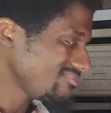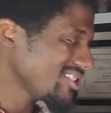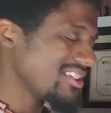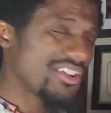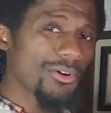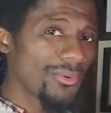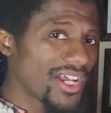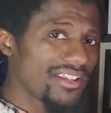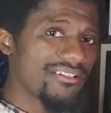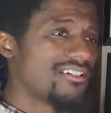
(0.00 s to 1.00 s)
You know
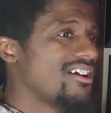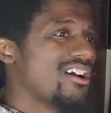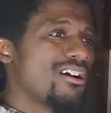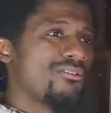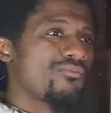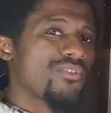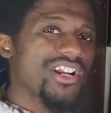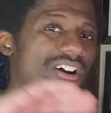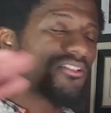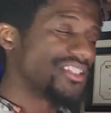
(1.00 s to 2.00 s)
what?
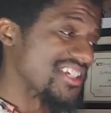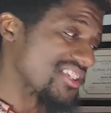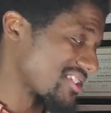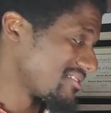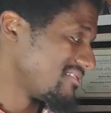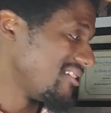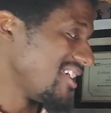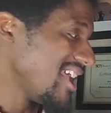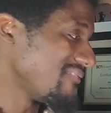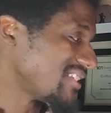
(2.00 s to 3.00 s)
Regardless,
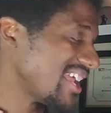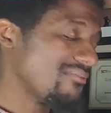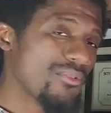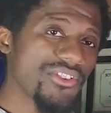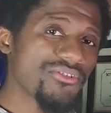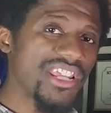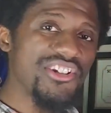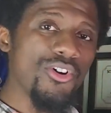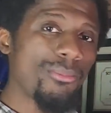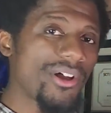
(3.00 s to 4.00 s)
whether they
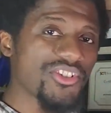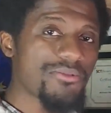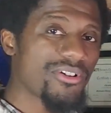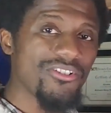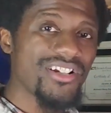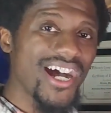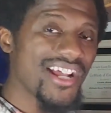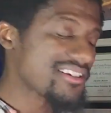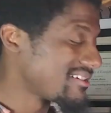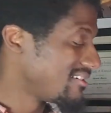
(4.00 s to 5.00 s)
know about this beer or
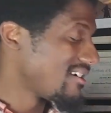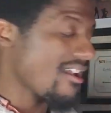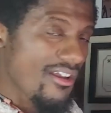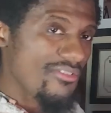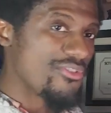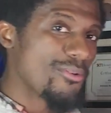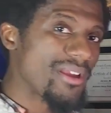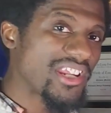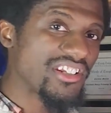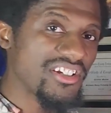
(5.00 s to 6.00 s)
not, they're
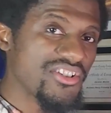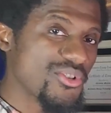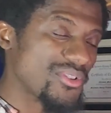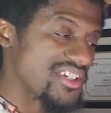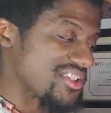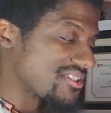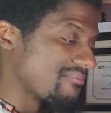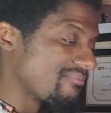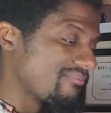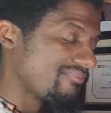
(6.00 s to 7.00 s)
making a good choice.
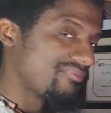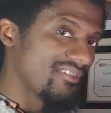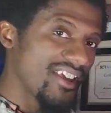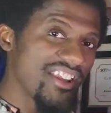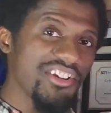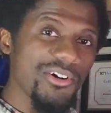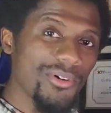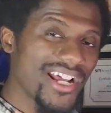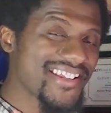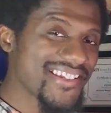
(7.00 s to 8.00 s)
And you know
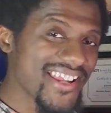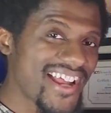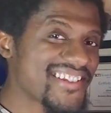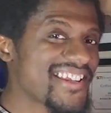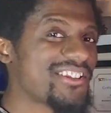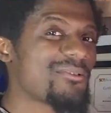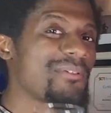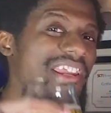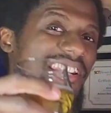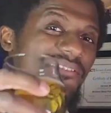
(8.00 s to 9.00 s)
what I say? I say they're
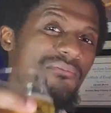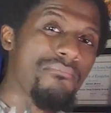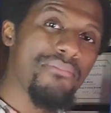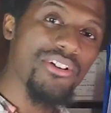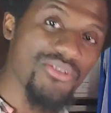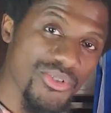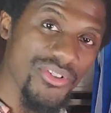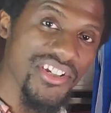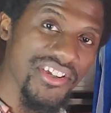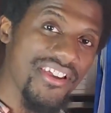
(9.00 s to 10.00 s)
making an even better
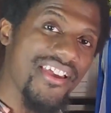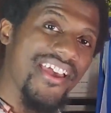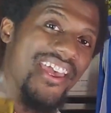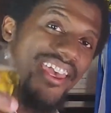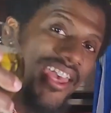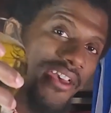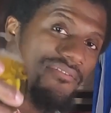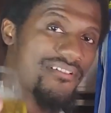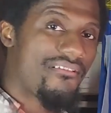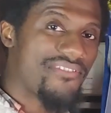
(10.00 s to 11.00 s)
choice
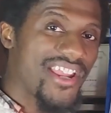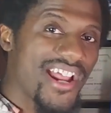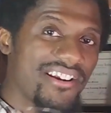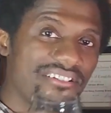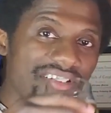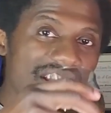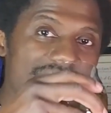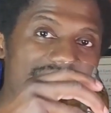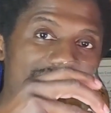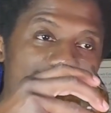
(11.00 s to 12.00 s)
if they got it on
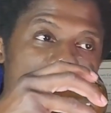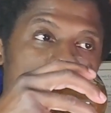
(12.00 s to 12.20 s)
carryout.